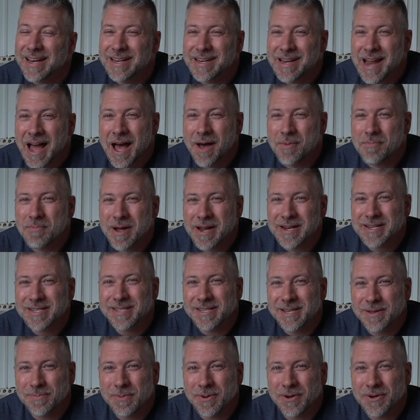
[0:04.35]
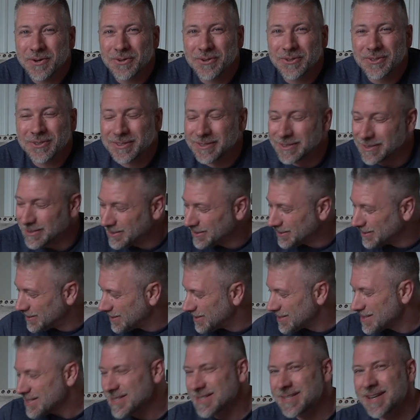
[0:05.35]
Not my typical
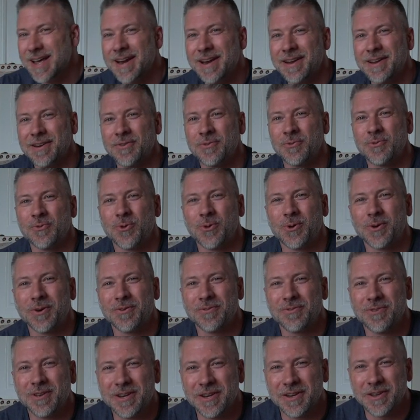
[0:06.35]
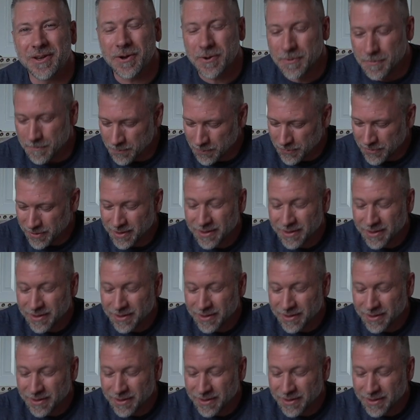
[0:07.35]
setting for a video.